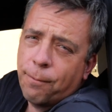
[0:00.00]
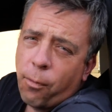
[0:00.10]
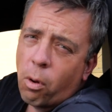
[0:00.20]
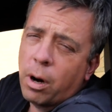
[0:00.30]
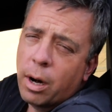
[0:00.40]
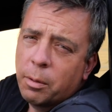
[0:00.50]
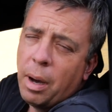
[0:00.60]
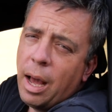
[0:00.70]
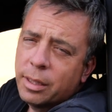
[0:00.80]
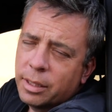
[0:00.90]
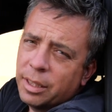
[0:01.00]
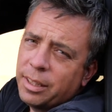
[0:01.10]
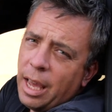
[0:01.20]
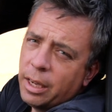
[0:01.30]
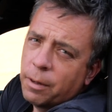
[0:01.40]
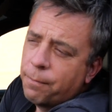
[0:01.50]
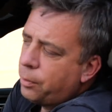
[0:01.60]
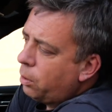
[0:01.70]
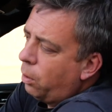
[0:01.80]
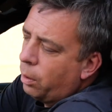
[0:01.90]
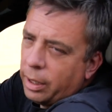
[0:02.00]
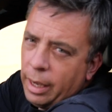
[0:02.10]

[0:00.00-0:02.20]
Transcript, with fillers: four hundred miles on a tank of fuel